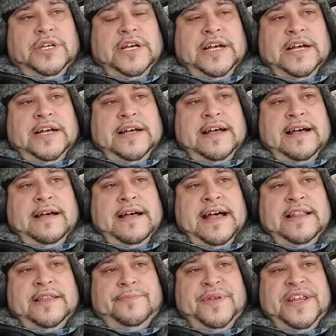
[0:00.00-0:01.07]

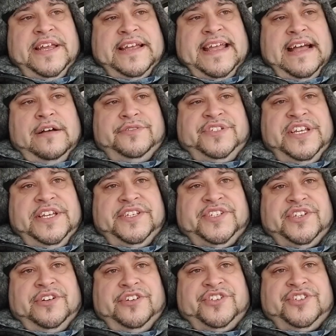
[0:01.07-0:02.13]
Alameda
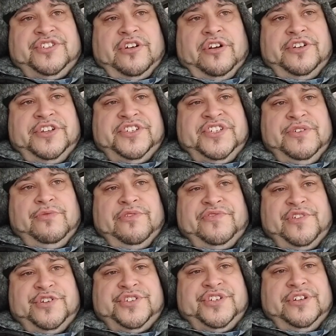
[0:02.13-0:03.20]
counties are starting to see
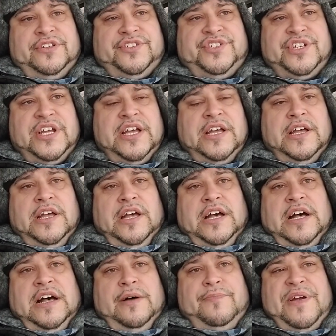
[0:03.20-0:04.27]
reversals.
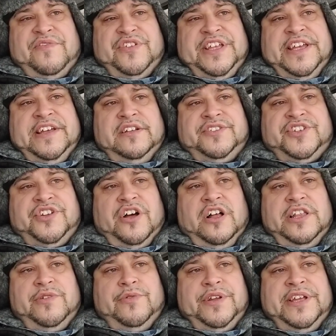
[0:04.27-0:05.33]
Beverly Hills and
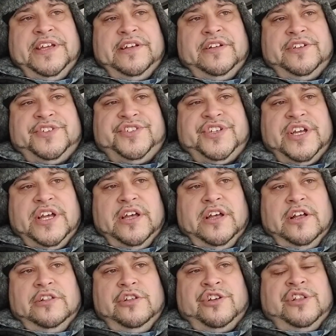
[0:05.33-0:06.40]
Hollywood Hills
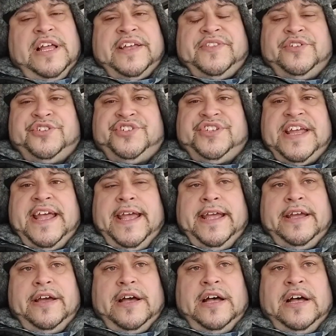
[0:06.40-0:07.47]
look like they're
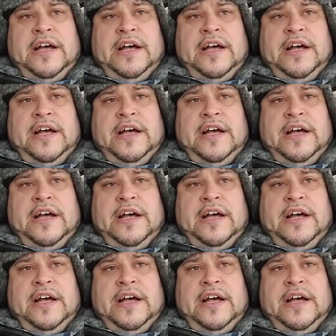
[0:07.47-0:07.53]
staying